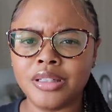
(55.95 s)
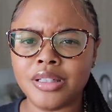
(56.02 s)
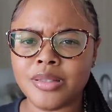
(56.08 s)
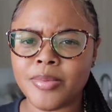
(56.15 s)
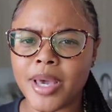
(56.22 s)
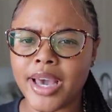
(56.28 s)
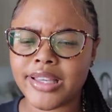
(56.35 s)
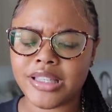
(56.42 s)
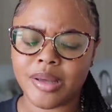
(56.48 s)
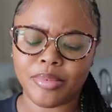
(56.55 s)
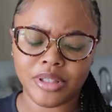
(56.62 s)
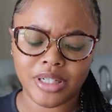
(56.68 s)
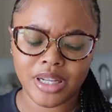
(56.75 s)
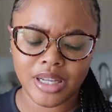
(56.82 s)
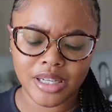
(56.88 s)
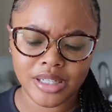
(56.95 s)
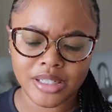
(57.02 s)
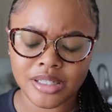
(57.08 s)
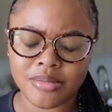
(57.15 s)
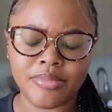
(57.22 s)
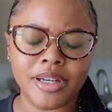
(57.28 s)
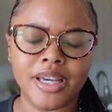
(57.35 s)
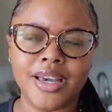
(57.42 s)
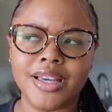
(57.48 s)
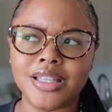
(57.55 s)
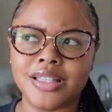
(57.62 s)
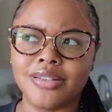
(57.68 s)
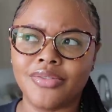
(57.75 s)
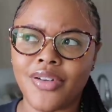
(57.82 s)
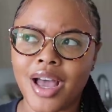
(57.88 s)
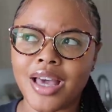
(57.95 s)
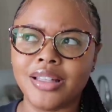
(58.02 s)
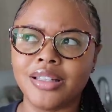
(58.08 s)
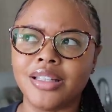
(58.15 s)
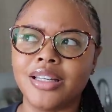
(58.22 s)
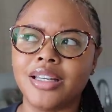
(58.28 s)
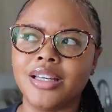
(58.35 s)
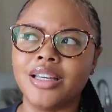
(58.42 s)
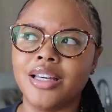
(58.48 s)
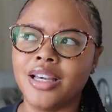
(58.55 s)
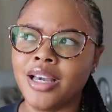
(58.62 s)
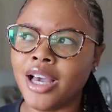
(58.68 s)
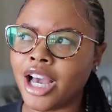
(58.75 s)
these past couple of days, but it's finally